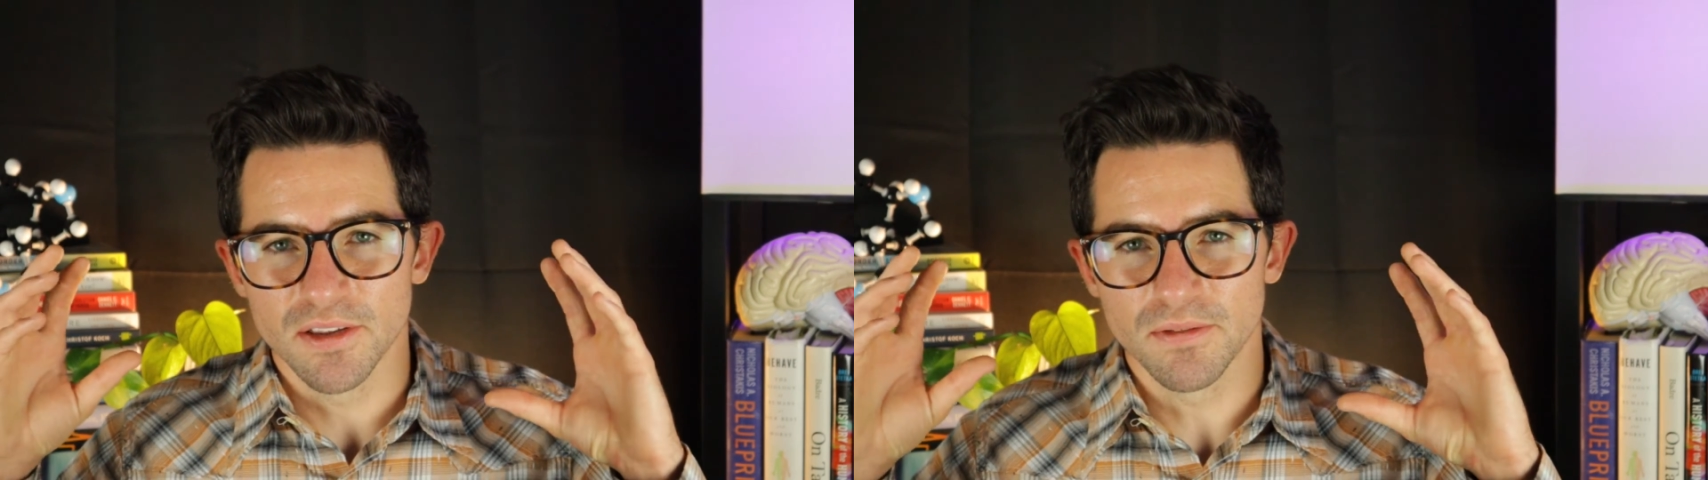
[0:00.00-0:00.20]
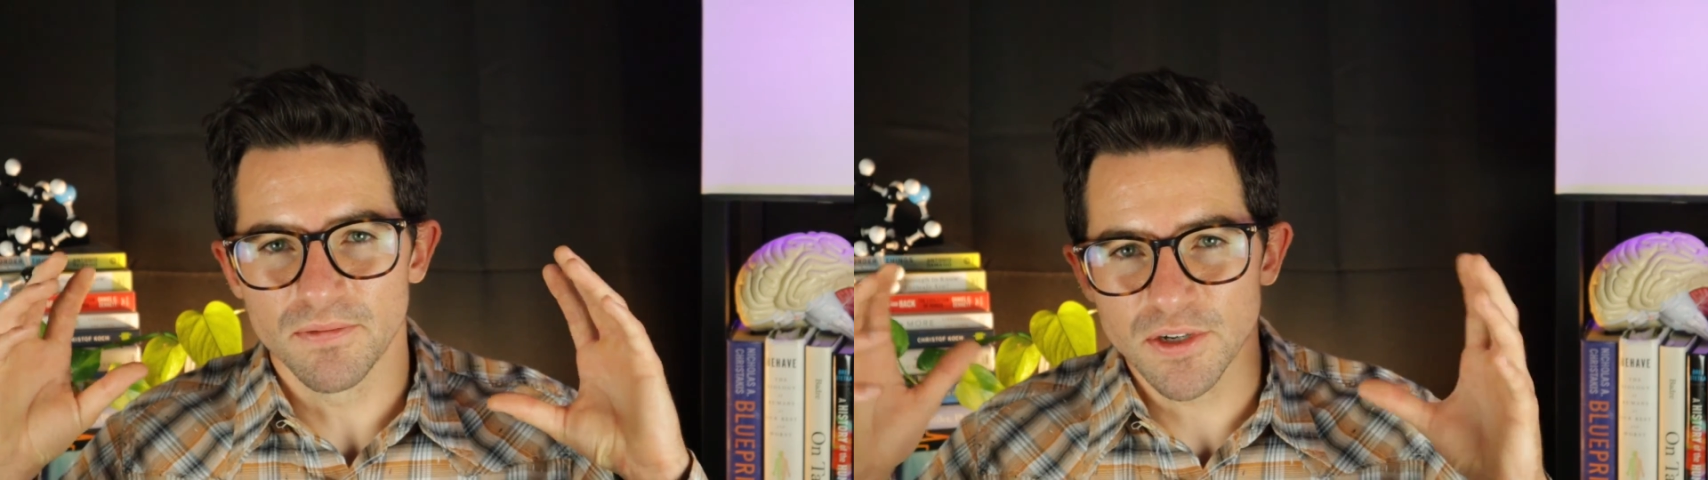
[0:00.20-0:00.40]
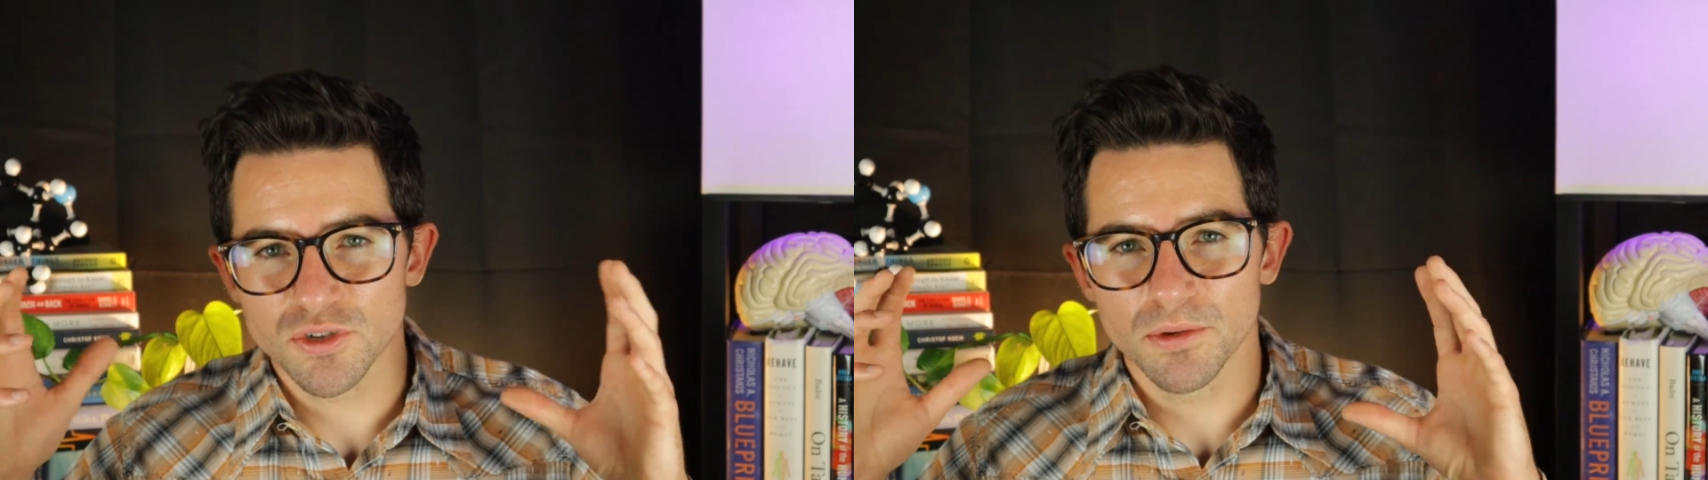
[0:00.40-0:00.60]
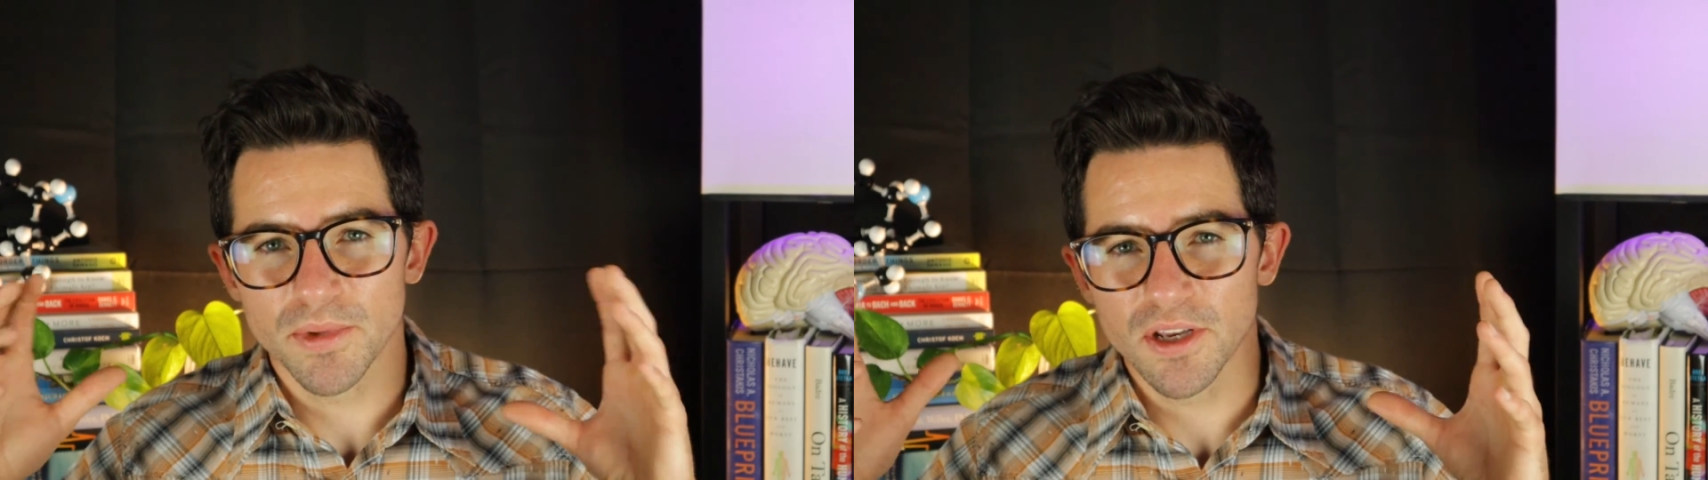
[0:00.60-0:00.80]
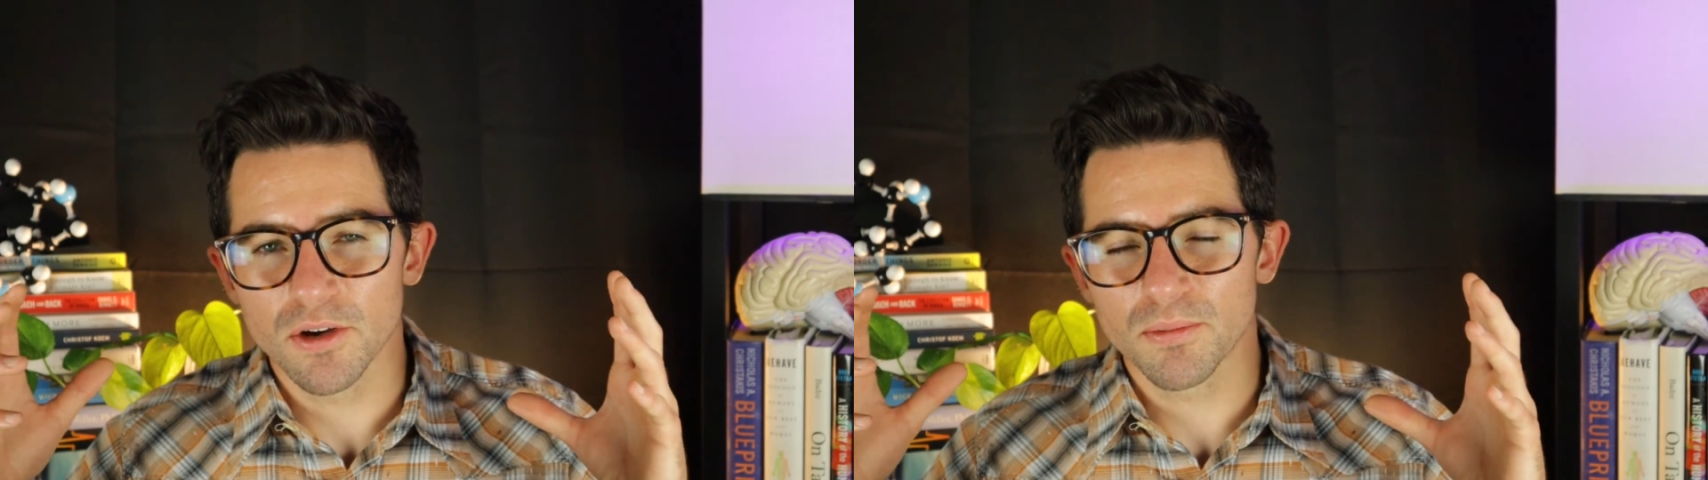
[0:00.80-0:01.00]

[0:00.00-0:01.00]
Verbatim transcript: the ventral medial